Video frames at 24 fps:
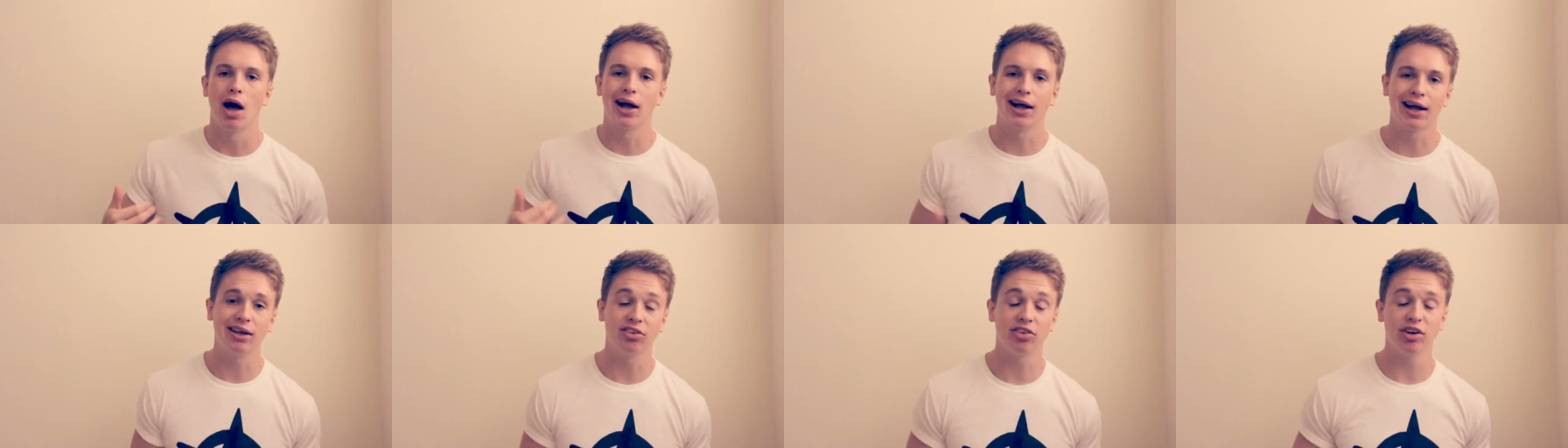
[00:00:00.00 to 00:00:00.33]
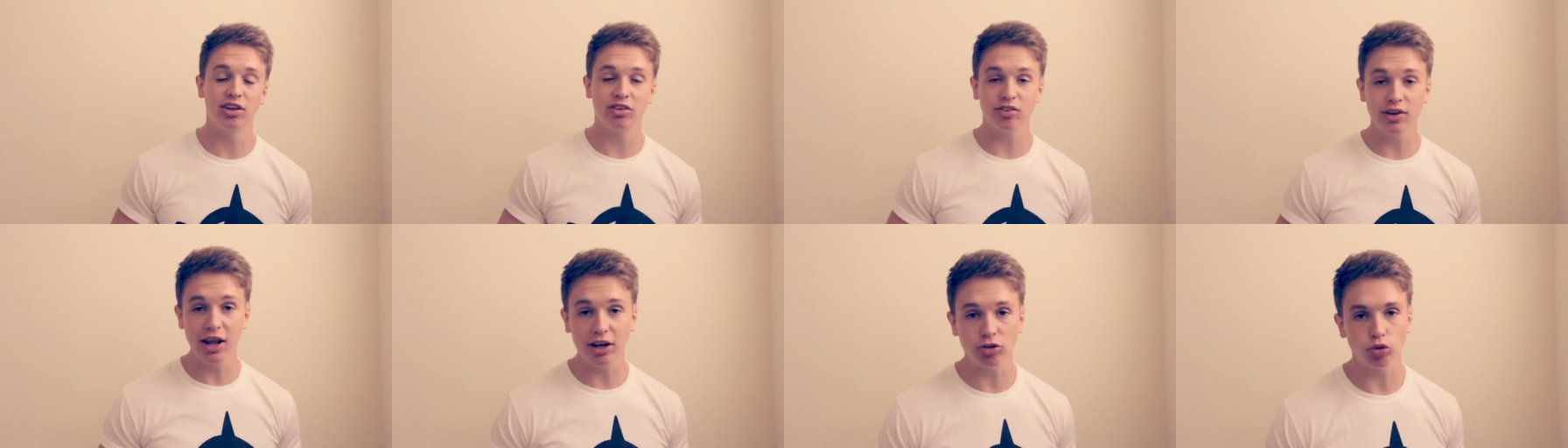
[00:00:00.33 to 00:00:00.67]
Okay, so
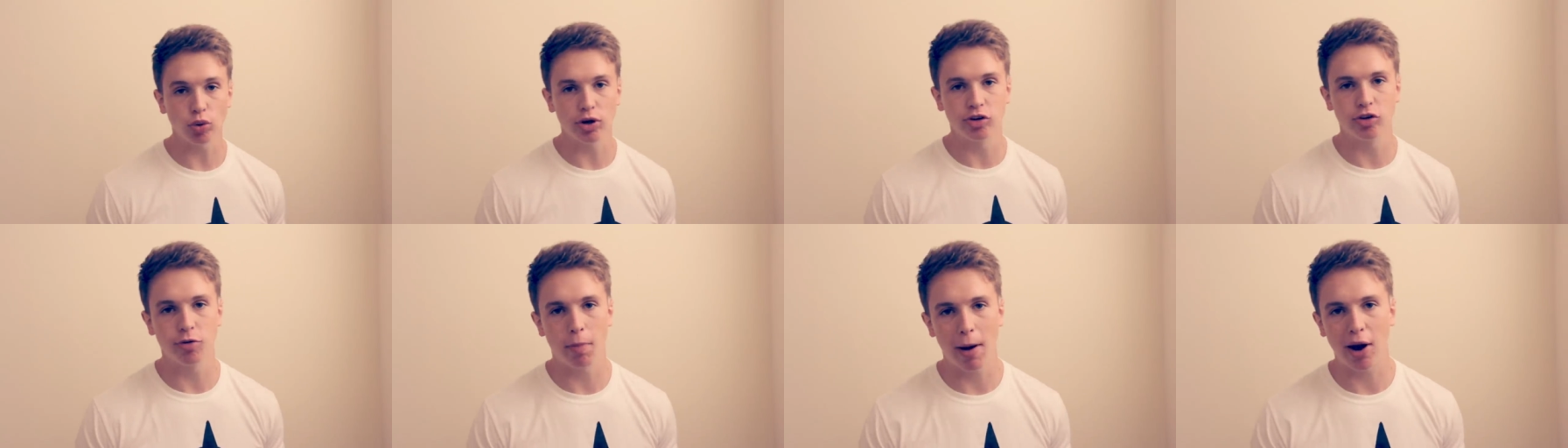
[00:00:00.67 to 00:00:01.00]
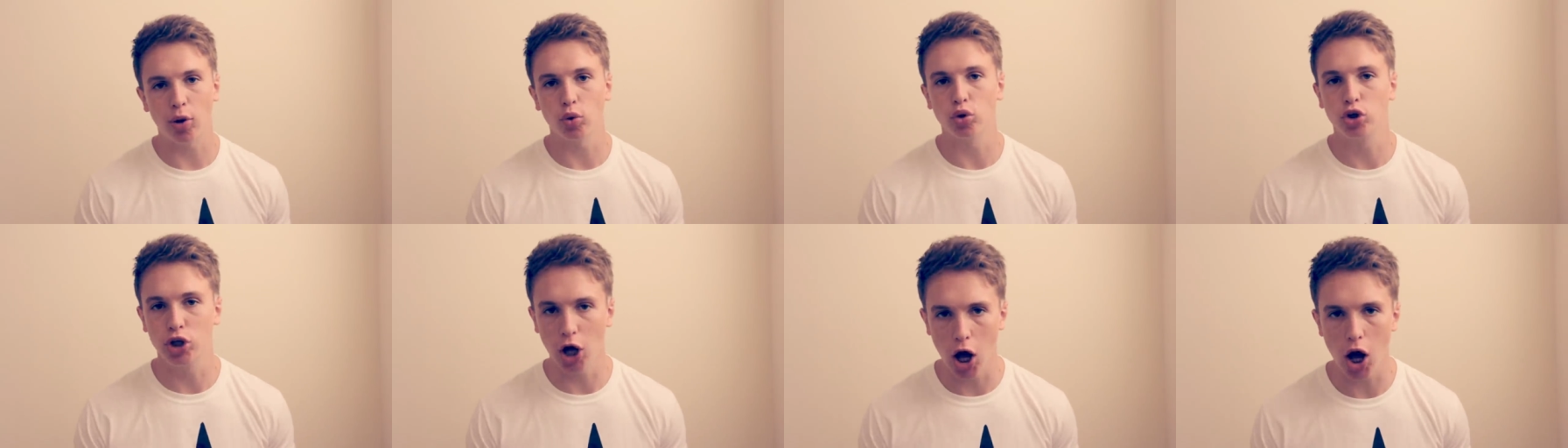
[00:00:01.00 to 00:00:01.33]
this next one is
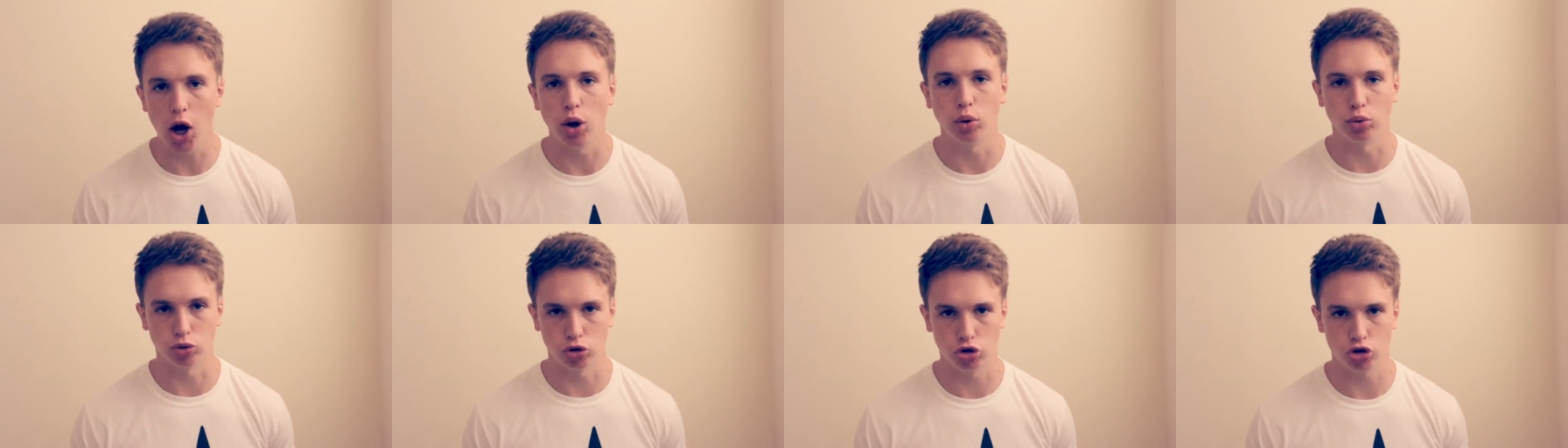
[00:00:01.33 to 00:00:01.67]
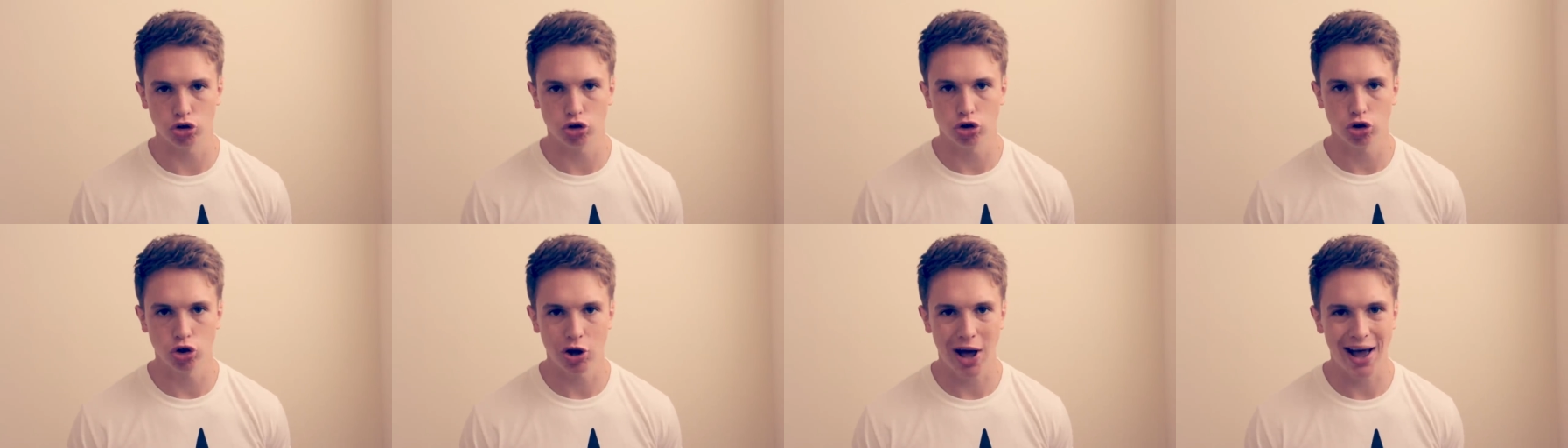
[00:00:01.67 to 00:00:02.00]
about
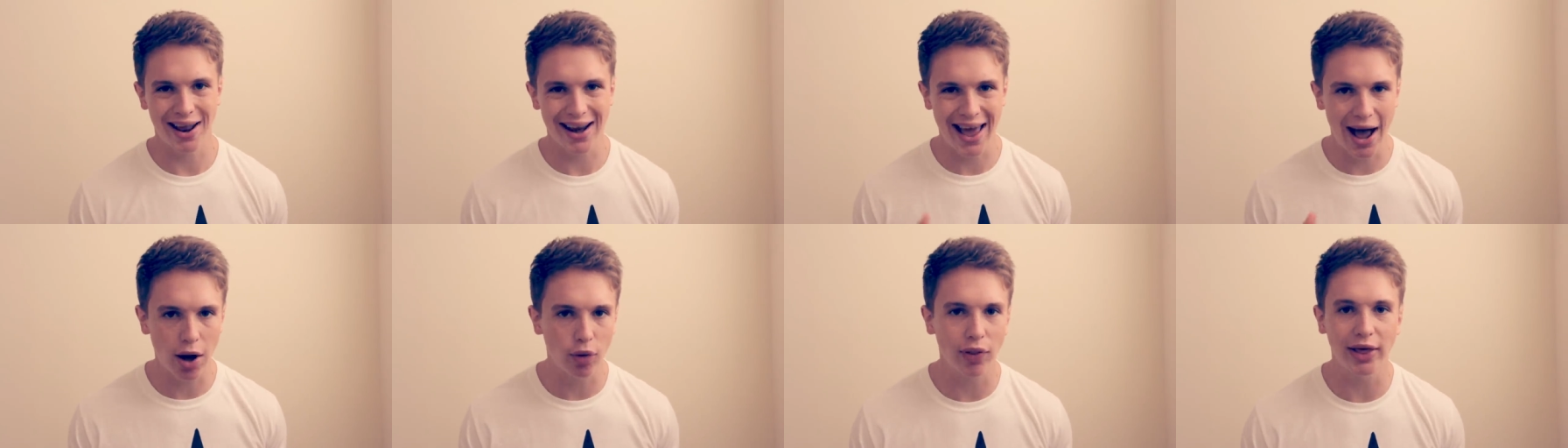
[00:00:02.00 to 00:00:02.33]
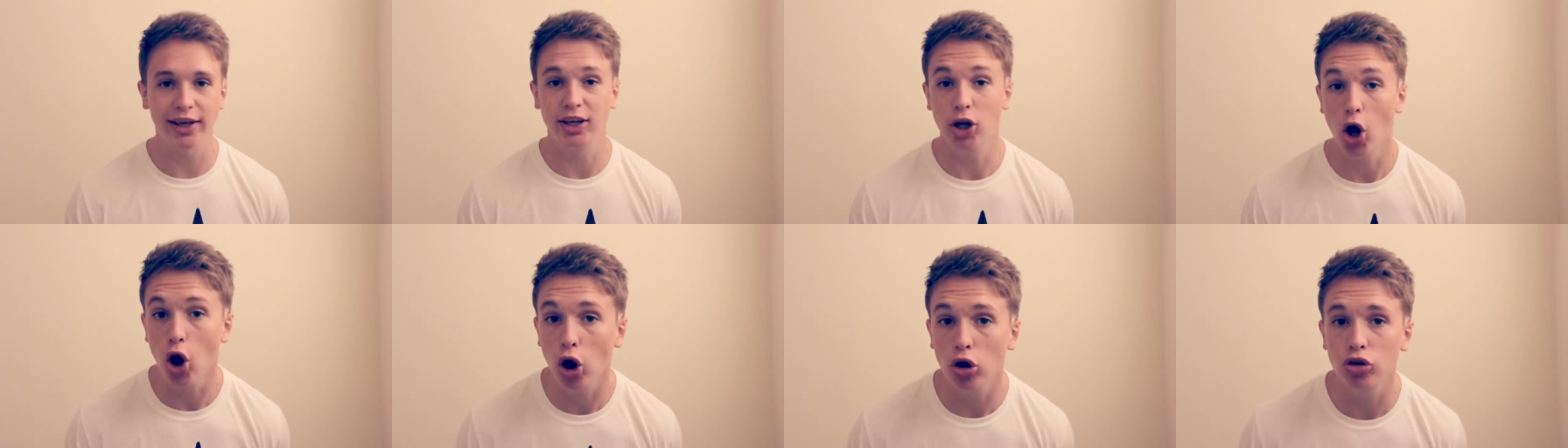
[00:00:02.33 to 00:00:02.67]
girls and how
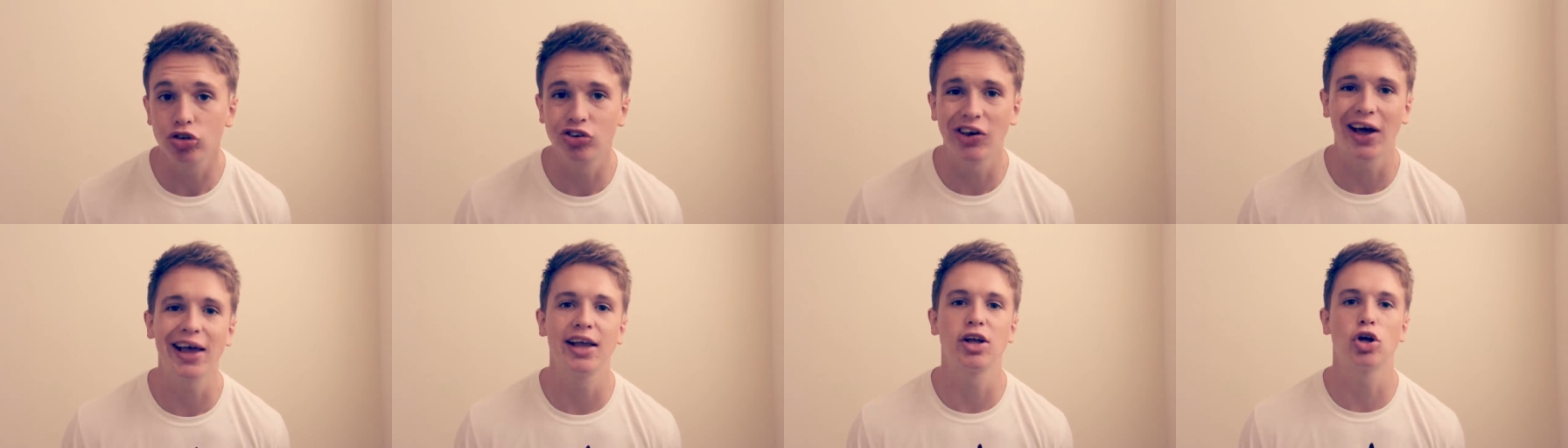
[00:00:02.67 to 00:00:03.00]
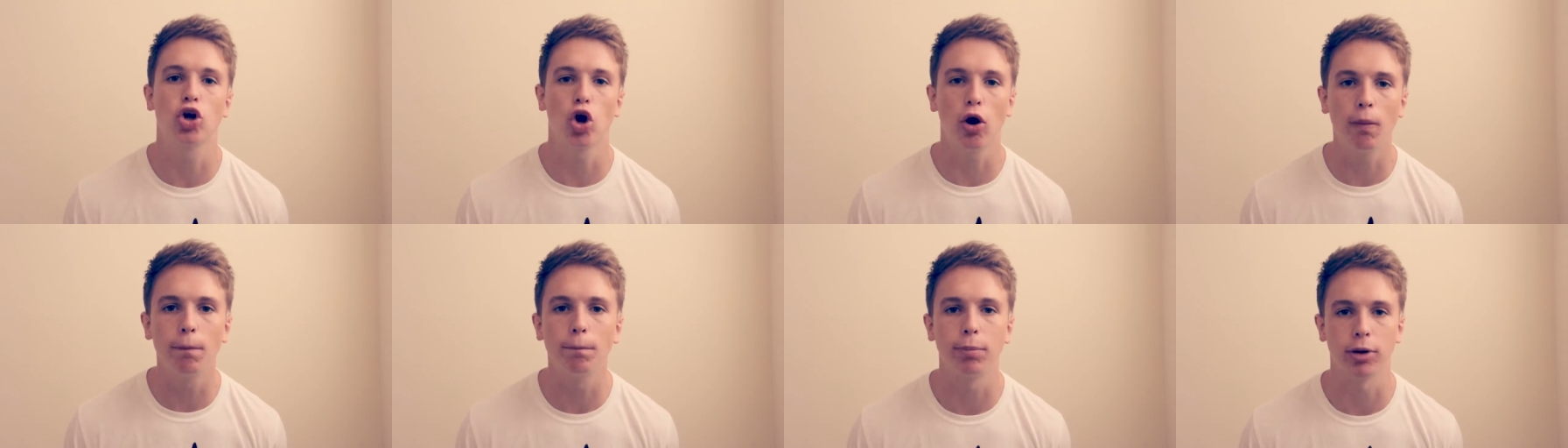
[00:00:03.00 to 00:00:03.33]
they can't take
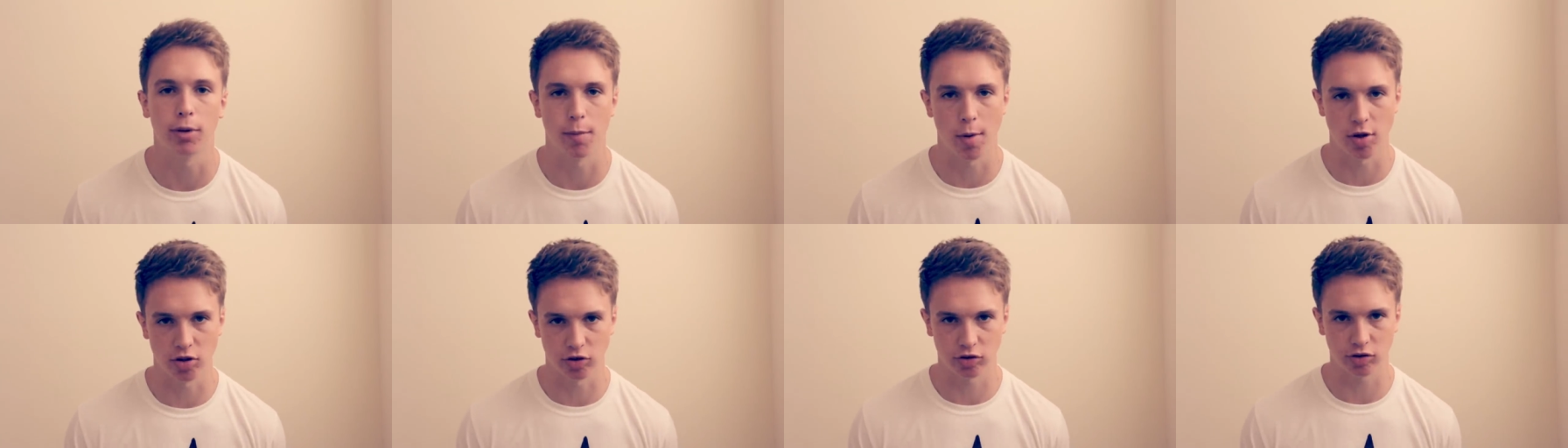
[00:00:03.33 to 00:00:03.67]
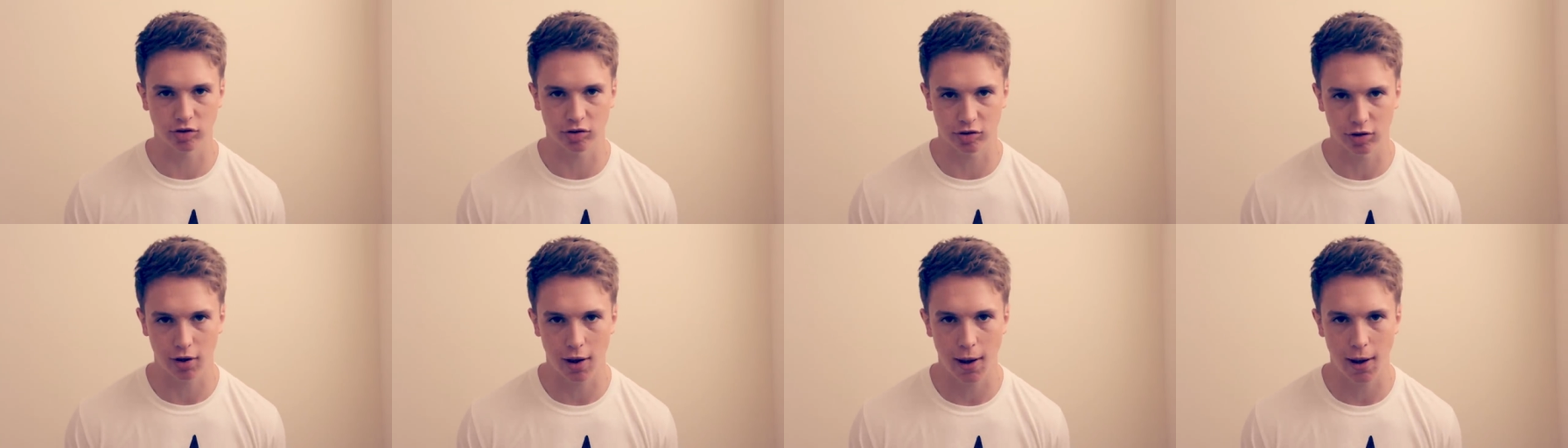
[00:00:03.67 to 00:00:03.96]
compliments.